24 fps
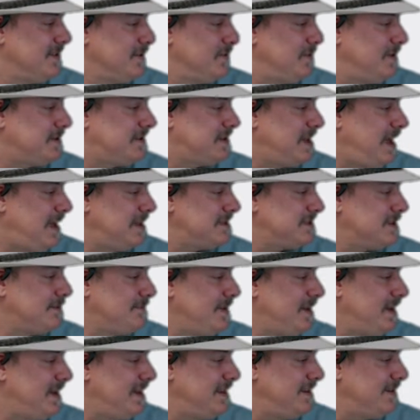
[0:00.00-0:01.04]

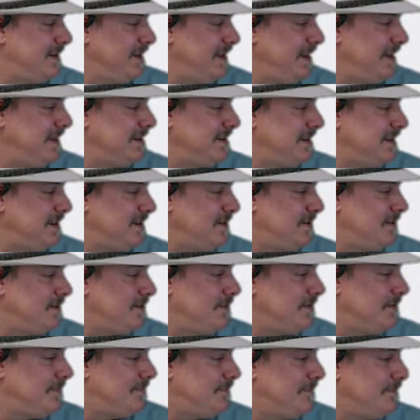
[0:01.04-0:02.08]
Ratasama, hey,
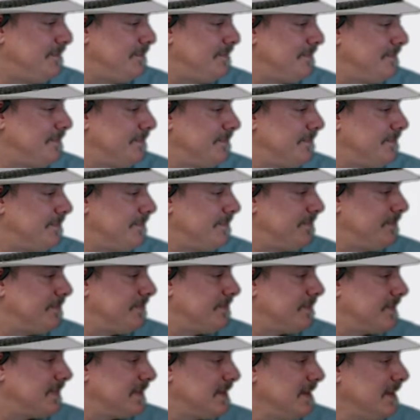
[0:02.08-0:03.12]
Dino.
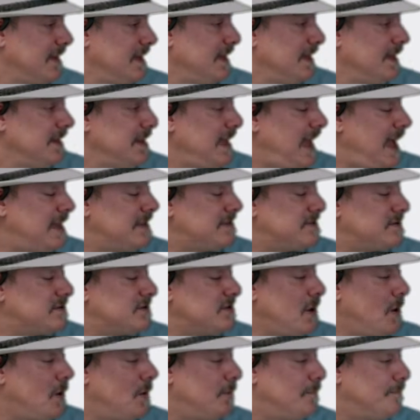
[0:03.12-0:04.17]
yes.
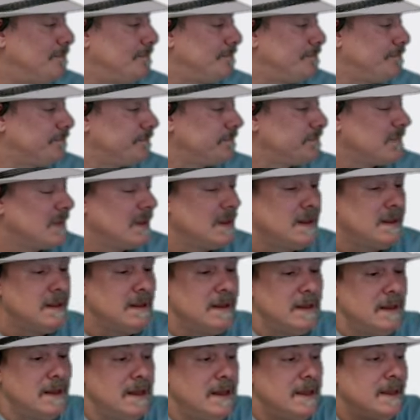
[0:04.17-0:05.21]
So
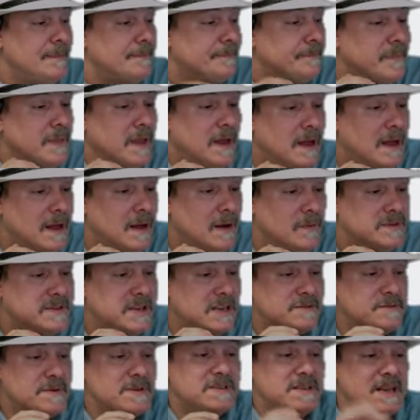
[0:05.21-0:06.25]
uh,
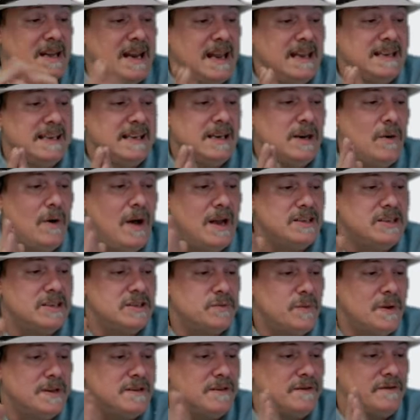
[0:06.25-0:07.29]
saying, "Hey Dino, I
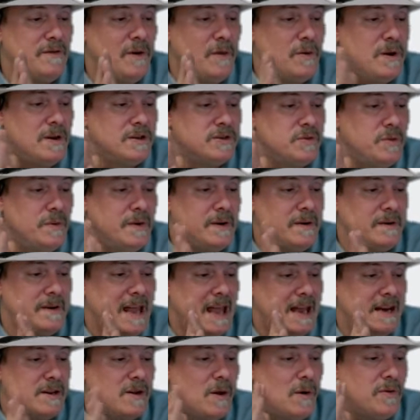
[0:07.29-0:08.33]
just went to vote on Twitter and
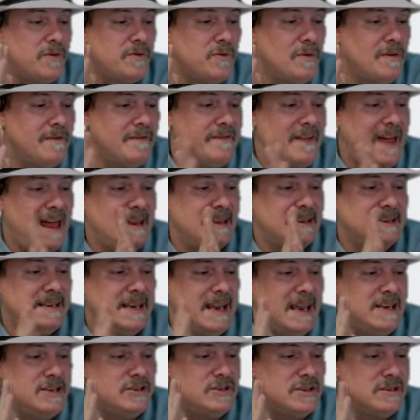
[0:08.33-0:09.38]
had to go through a
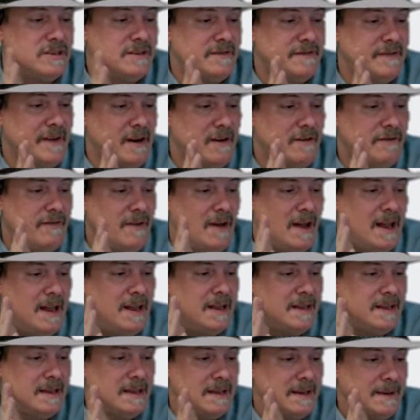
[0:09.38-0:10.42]
validation to
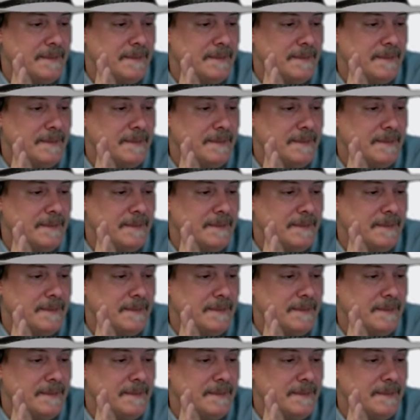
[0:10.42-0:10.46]
verify,